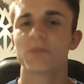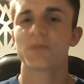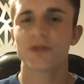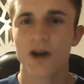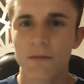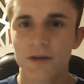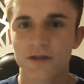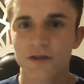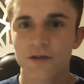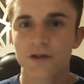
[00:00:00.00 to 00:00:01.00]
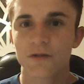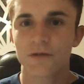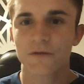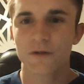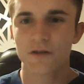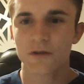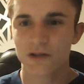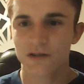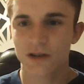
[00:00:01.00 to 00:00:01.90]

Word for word: the common excuse I'll refer to is